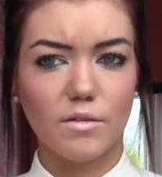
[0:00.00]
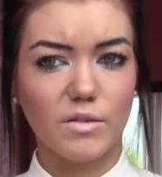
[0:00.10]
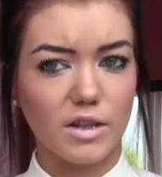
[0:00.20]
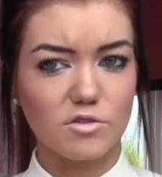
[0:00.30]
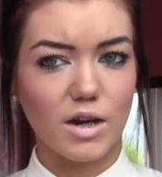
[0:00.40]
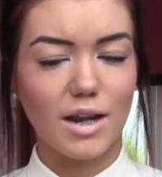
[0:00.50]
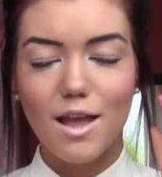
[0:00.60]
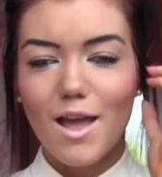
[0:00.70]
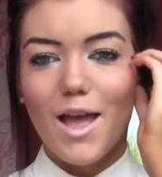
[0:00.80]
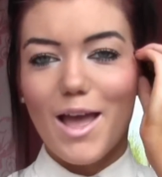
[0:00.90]
I think that's
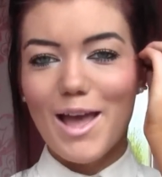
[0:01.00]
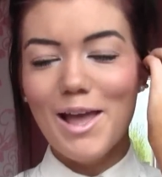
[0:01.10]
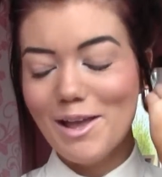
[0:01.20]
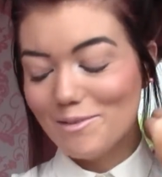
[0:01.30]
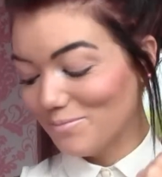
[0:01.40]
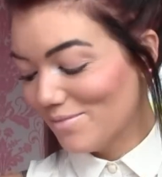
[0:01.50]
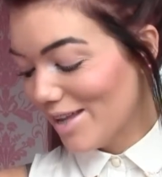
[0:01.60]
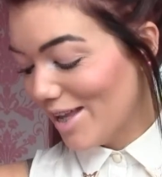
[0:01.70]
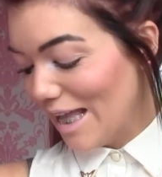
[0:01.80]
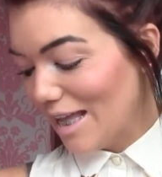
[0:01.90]
right.
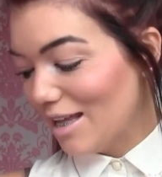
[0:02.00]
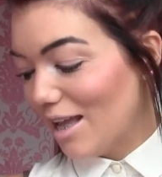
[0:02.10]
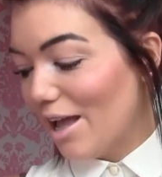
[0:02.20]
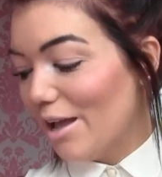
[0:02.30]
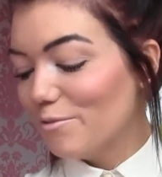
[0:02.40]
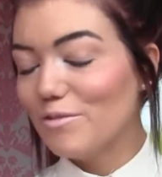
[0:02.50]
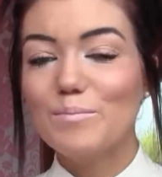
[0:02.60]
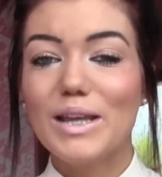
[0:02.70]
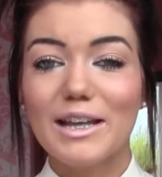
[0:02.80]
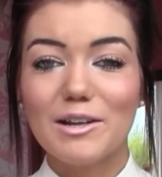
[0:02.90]
With
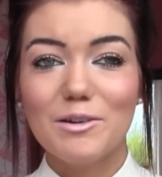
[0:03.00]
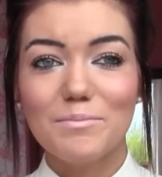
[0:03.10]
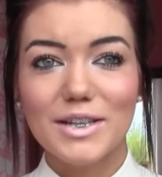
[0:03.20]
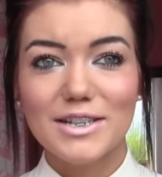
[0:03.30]
makeup,